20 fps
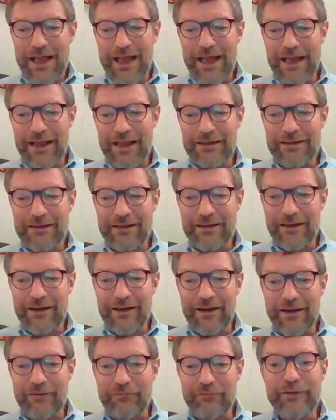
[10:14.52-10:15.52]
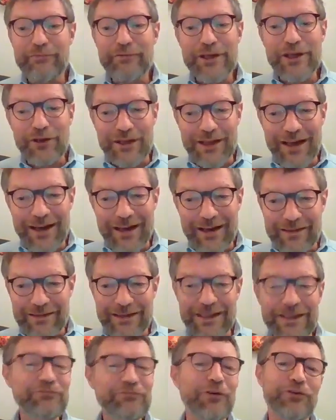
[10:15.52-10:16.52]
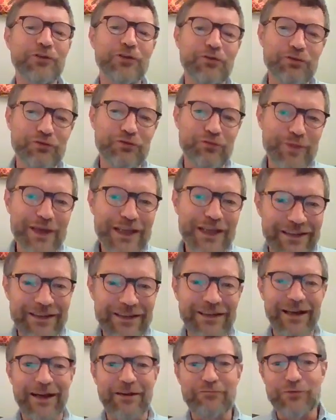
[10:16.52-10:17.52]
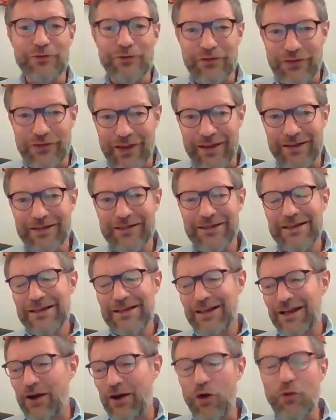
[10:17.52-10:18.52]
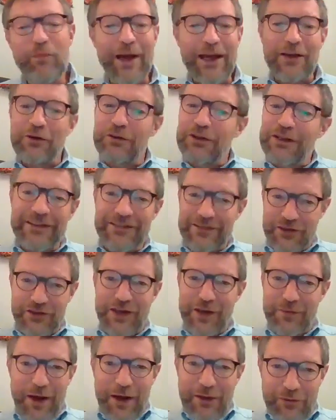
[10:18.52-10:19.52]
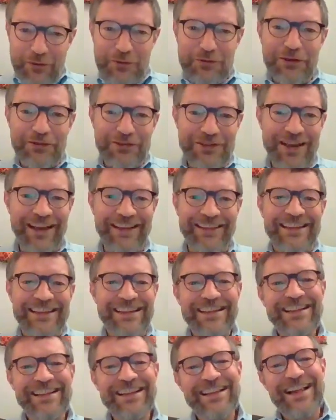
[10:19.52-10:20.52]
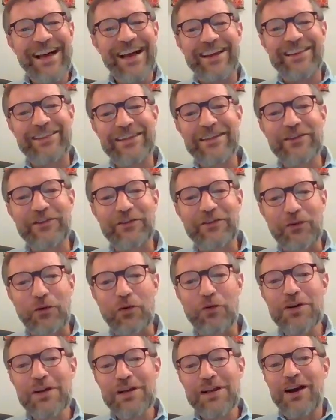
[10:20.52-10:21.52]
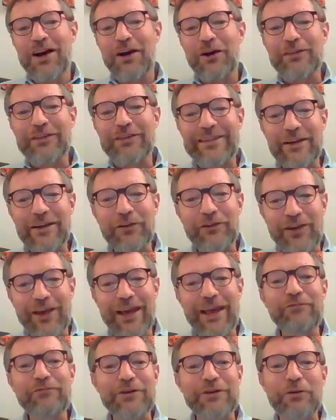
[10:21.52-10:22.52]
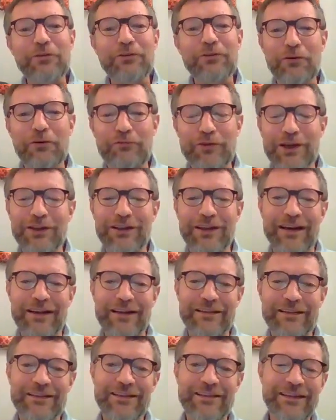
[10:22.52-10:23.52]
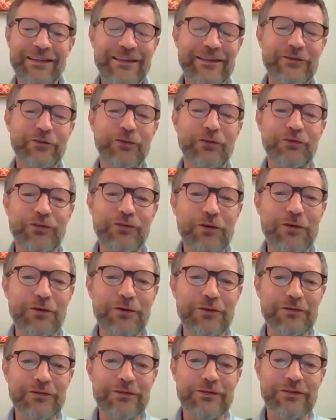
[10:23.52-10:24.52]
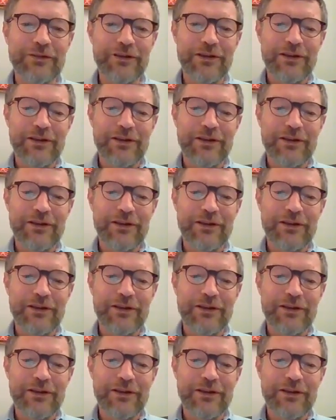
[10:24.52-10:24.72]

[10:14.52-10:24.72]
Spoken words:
And we realized it was a good meeting, I would say. I hope my colleagues share my view on that. I think so. On the other hand, we also realized this is a second